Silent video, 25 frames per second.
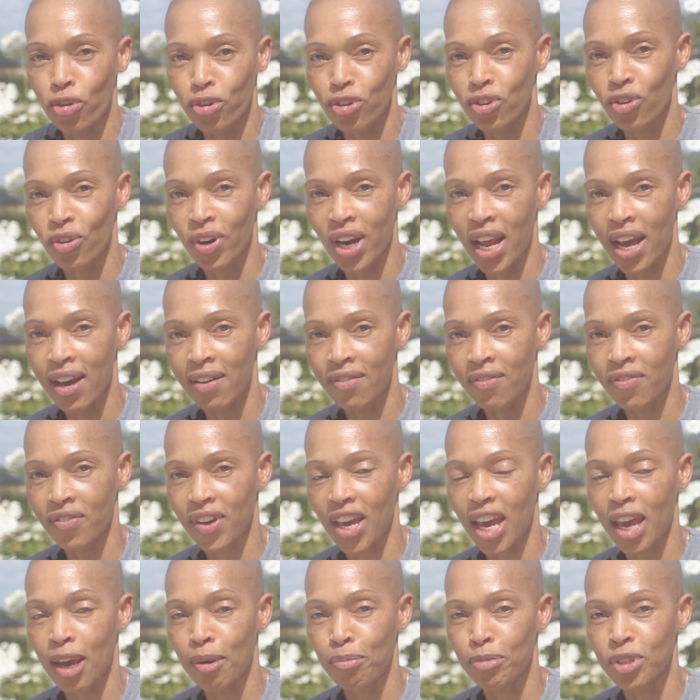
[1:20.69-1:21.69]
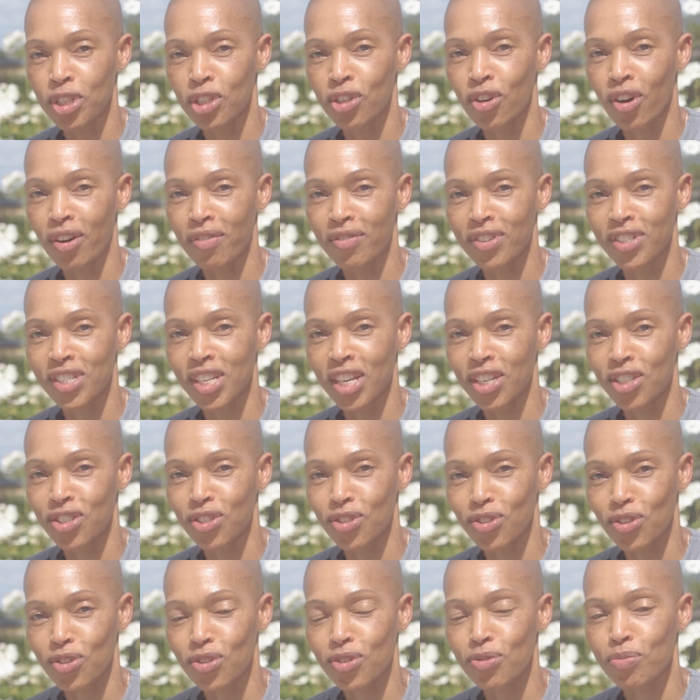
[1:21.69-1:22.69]
You don't have empty
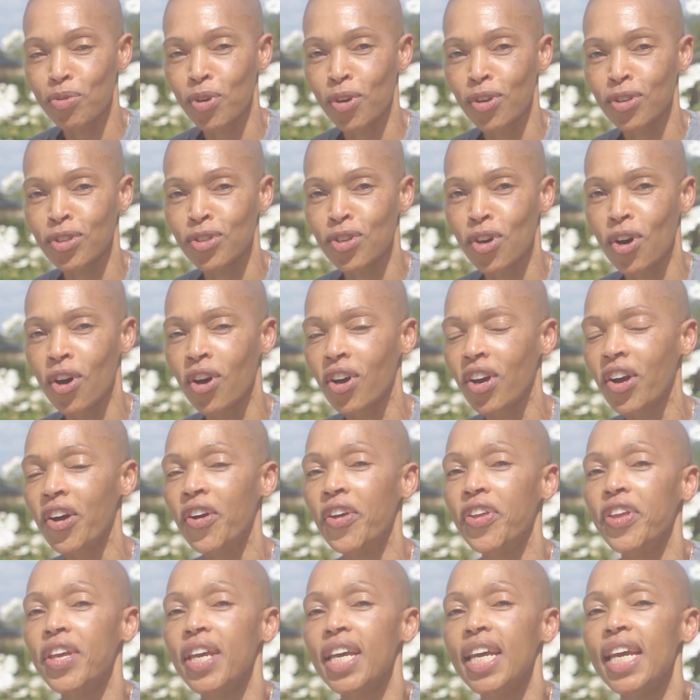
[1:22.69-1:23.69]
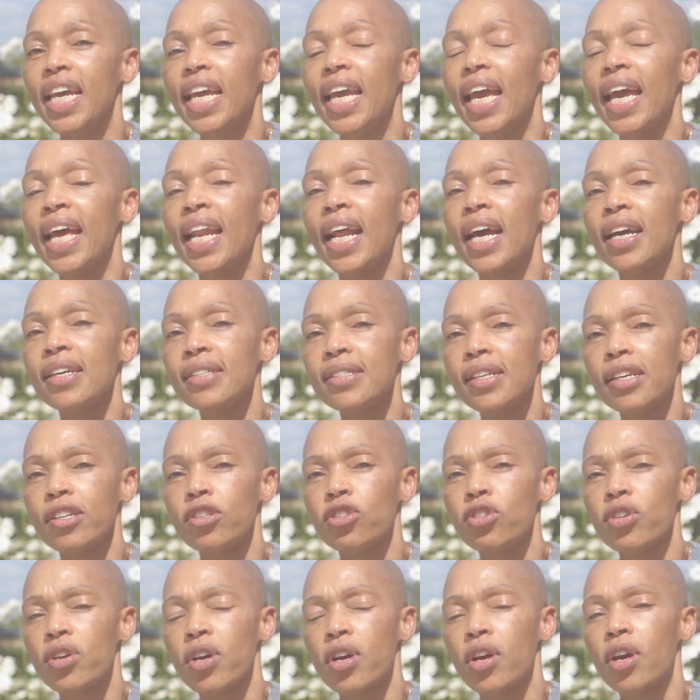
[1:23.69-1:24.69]
conversations or small talk. And I
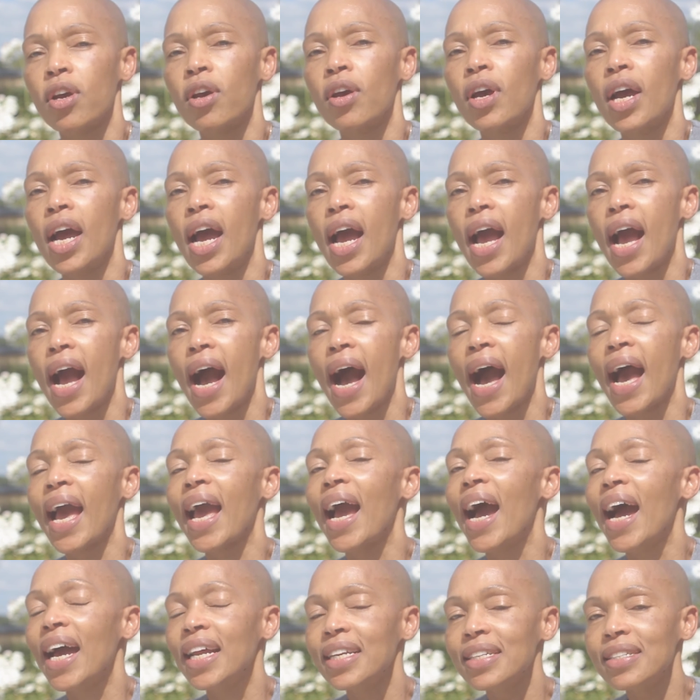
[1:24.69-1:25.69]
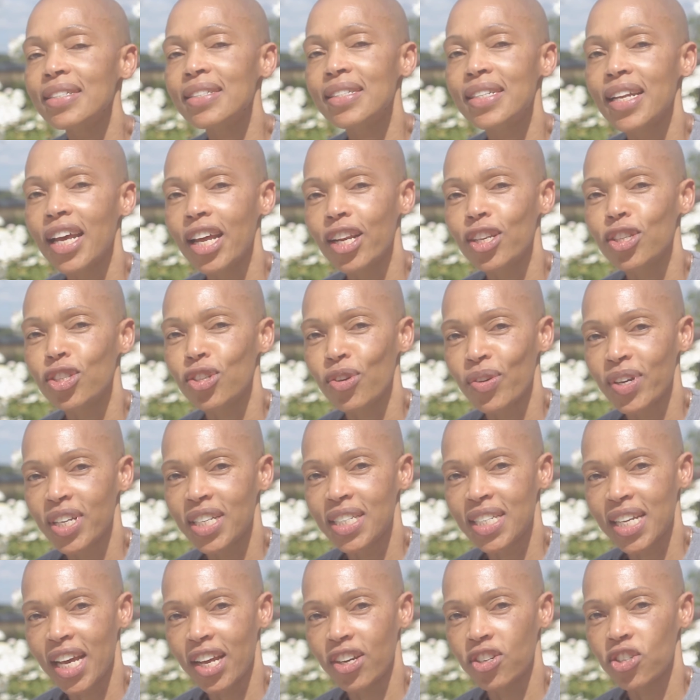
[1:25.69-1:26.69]
said to her, I understand your
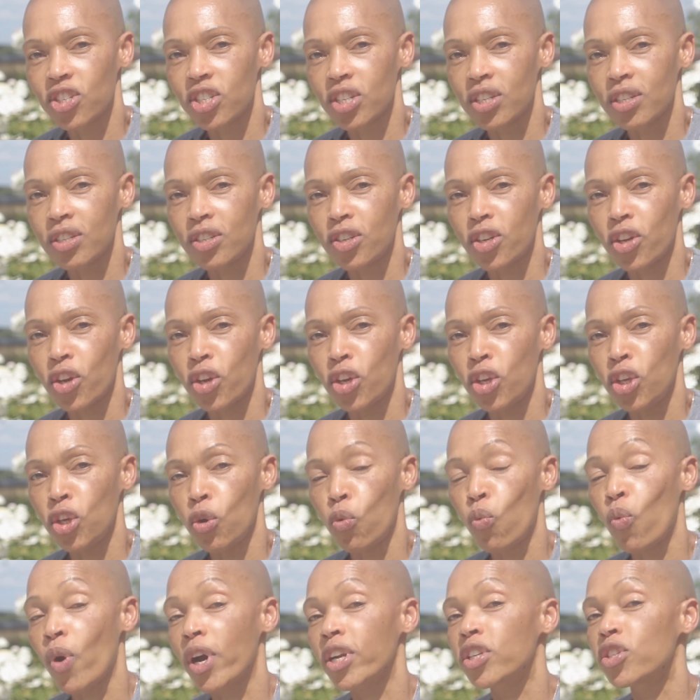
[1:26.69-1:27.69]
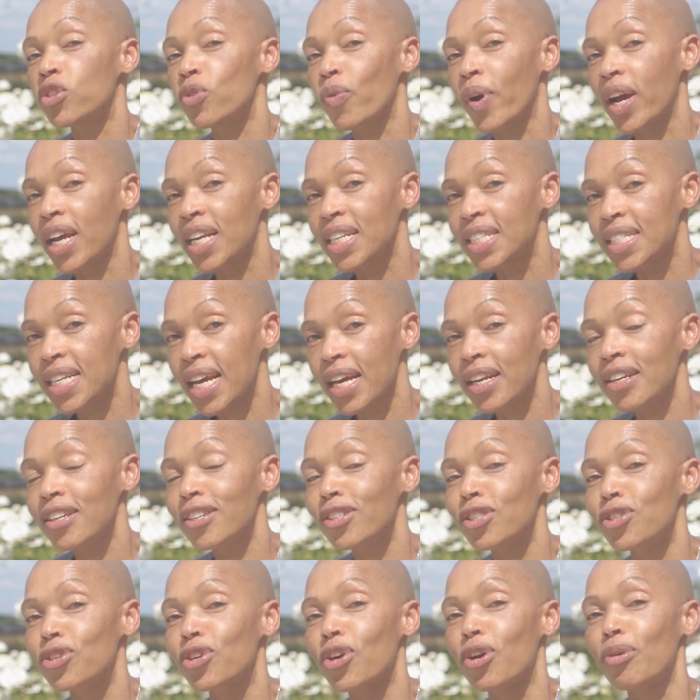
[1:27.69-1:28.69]
intention. What you are
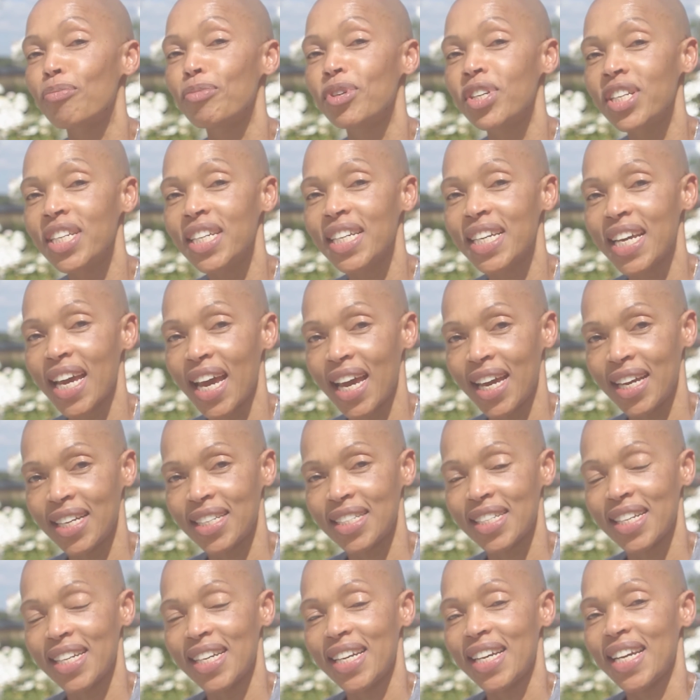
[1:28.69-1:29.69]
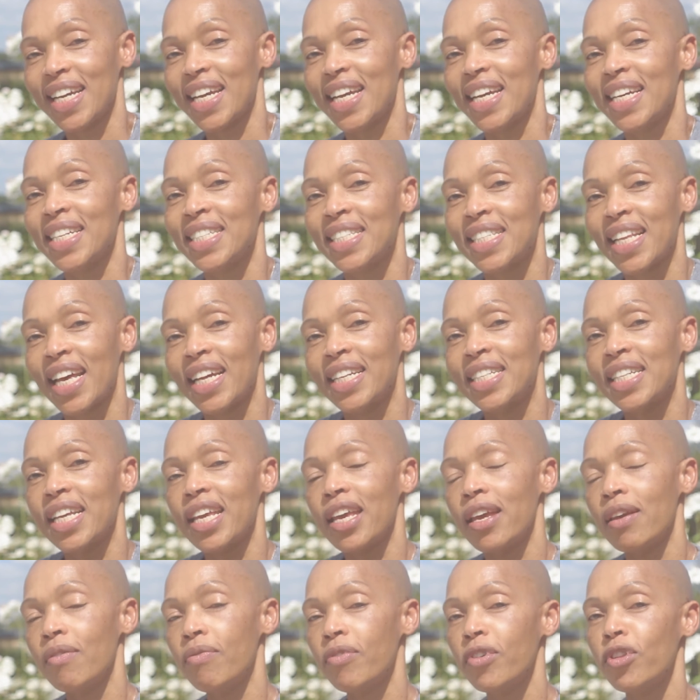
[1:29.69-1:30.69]
intending to communicate is that
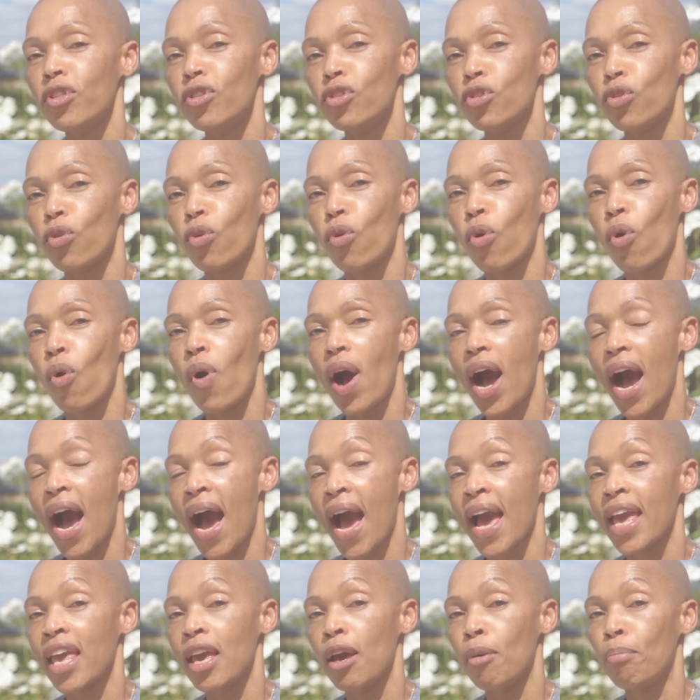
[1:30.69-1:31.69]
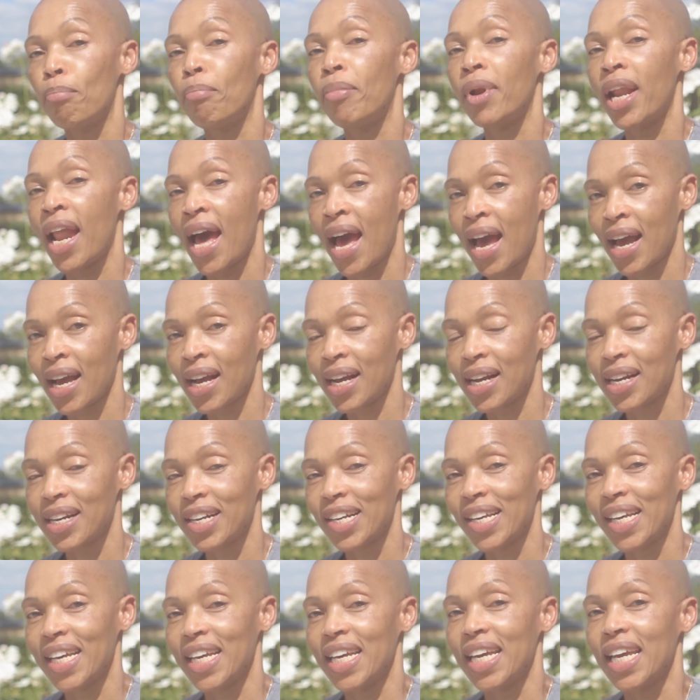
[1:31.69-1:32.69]
even though I am black,
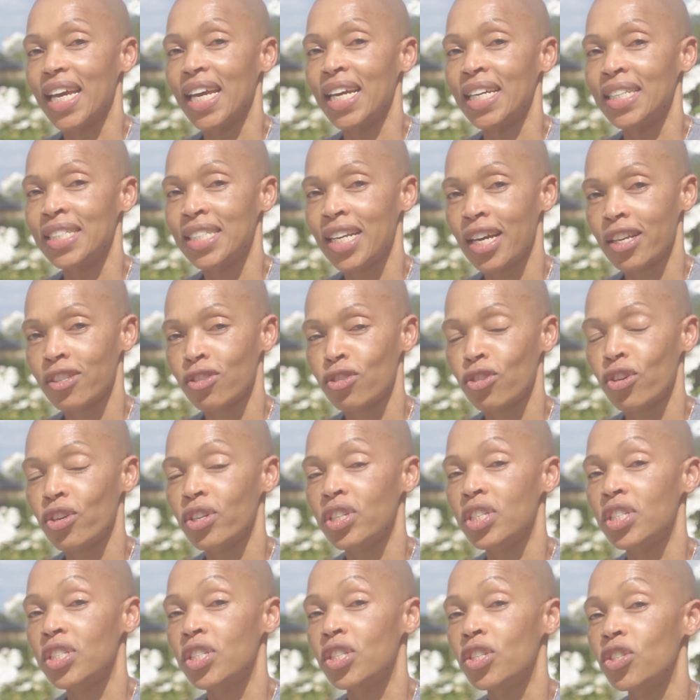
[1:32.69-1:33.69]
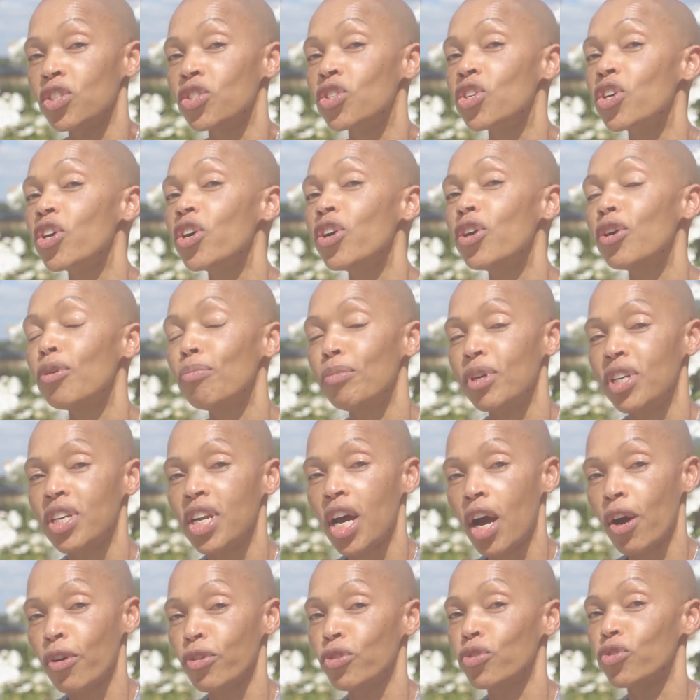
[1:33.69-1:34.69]
it does not determine
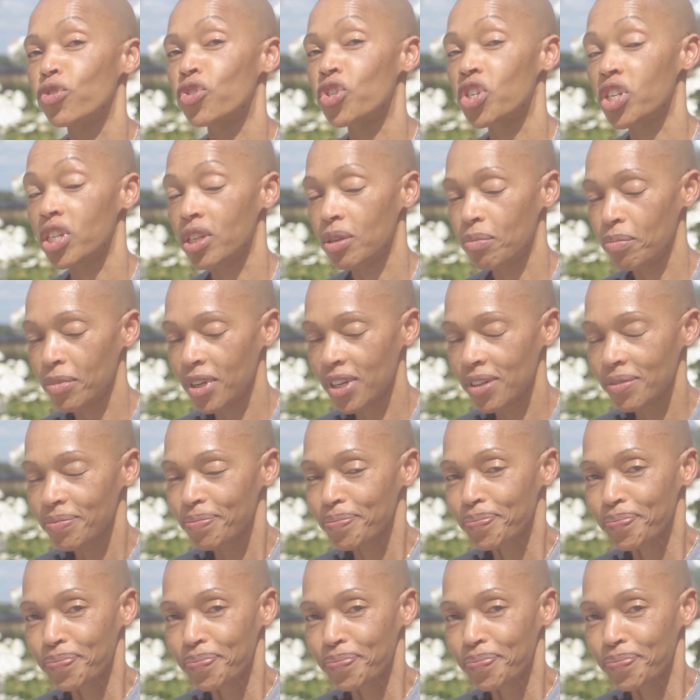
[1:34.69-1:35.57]
how you treat me.